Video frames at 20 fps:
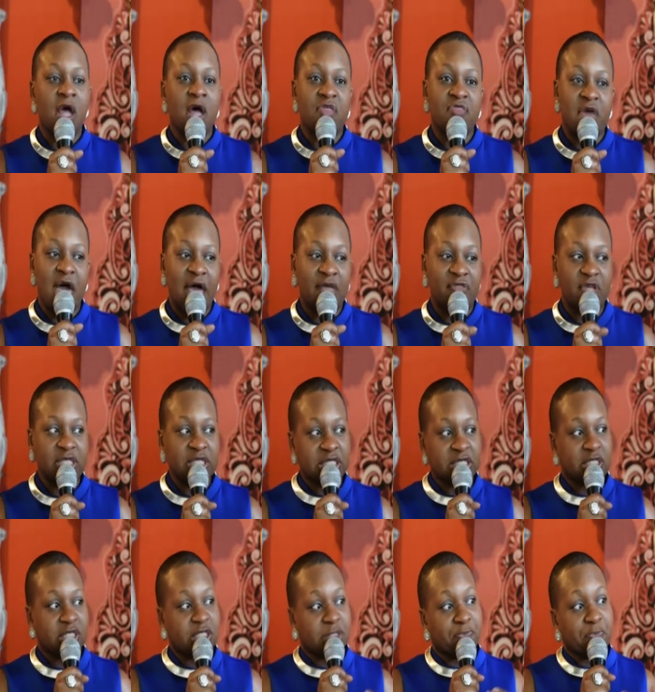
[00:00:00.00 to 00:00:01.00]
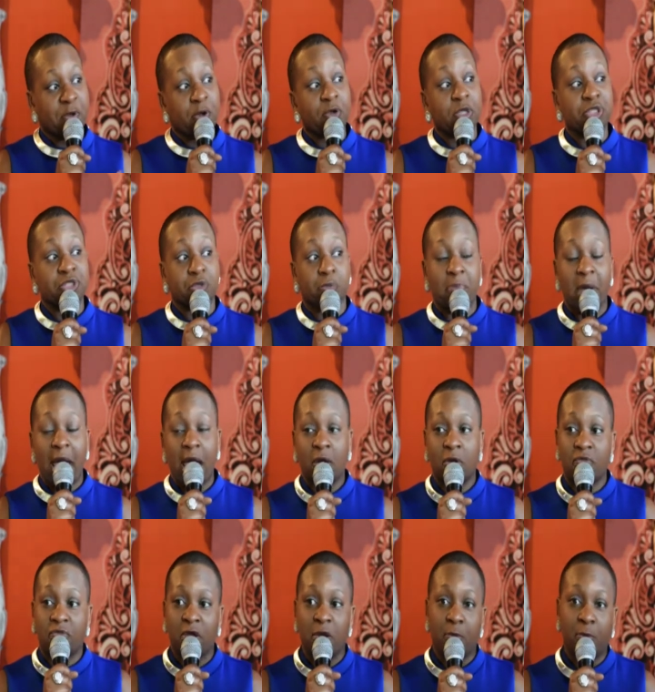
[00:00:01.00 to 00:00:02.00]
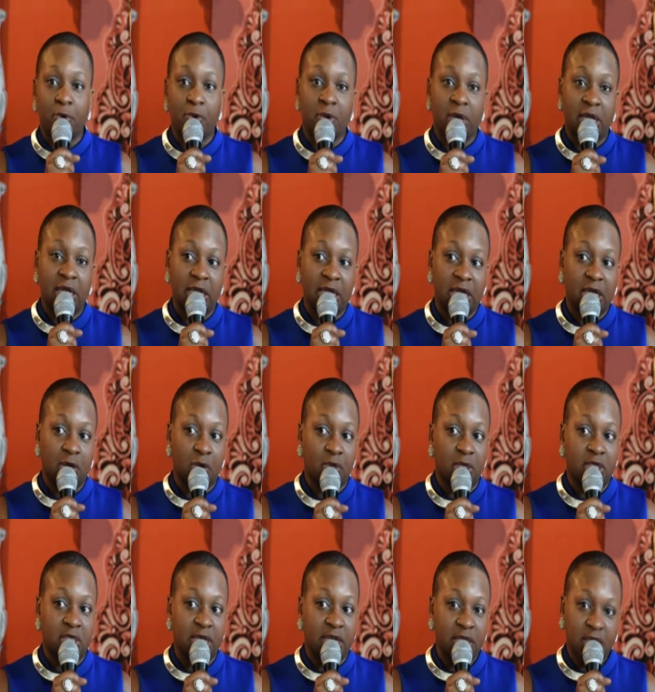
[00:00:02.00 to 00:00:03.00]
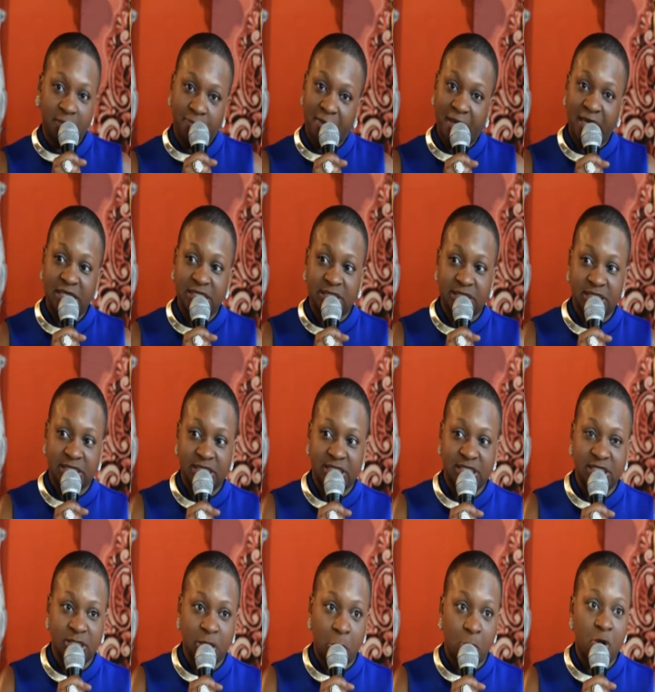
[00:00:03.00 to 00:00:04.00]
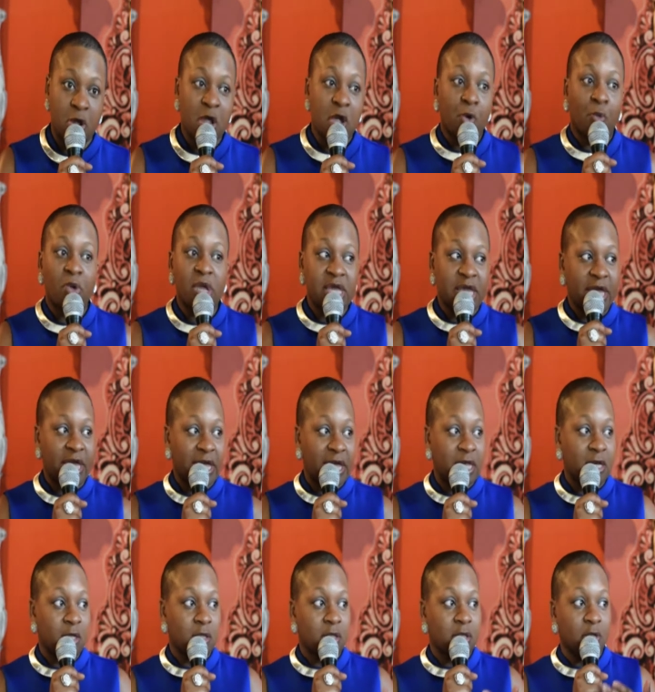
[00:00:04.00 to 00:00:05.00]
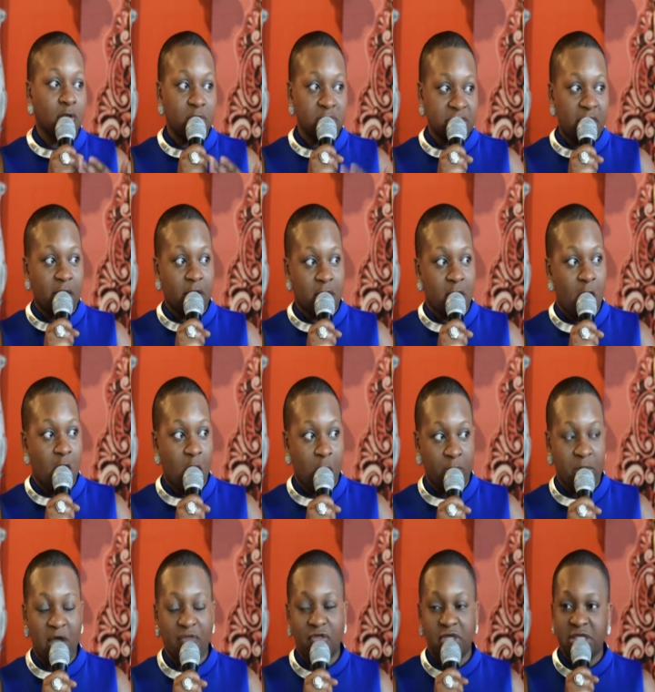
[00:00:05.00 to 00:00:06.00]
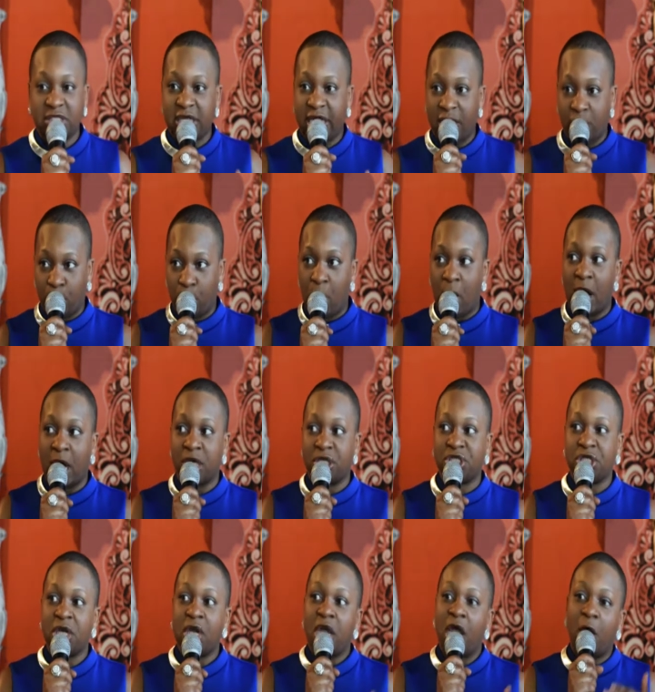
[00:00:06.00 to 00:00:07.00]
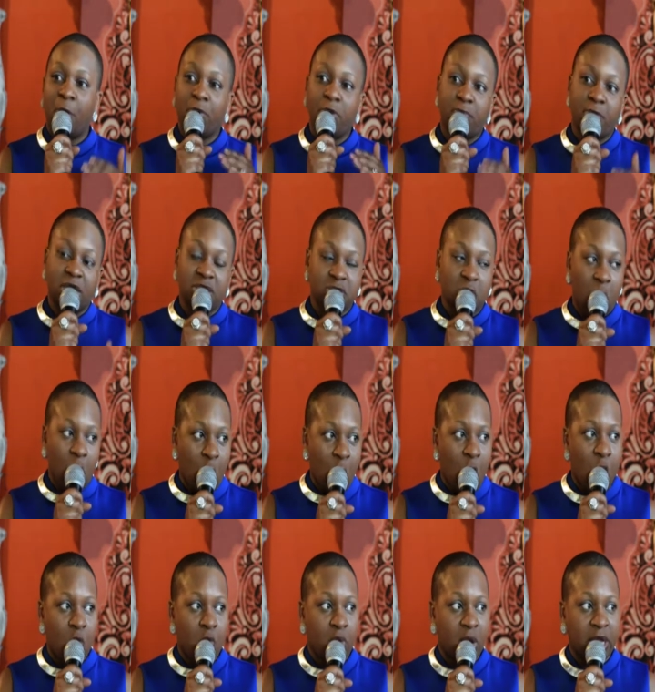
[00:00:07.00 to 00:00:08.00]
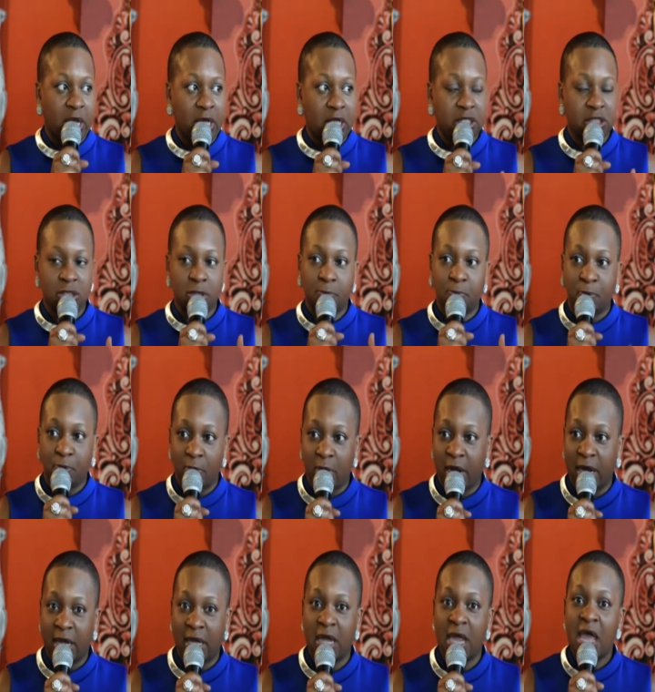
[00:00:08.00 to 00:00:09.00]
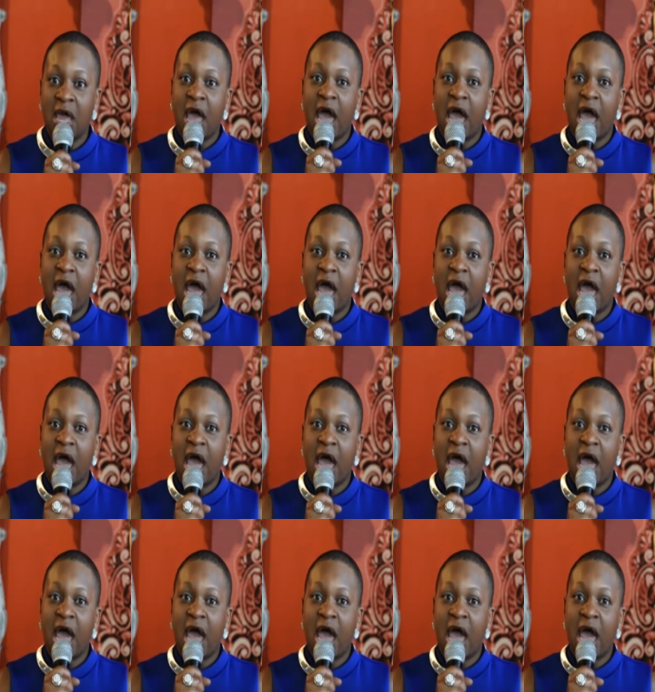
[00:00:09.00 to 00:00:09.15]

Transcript: that this is a spiritual battle that we're in on a daily basis, and so we can't lose our guard. We have to stand watch, and we must always pray.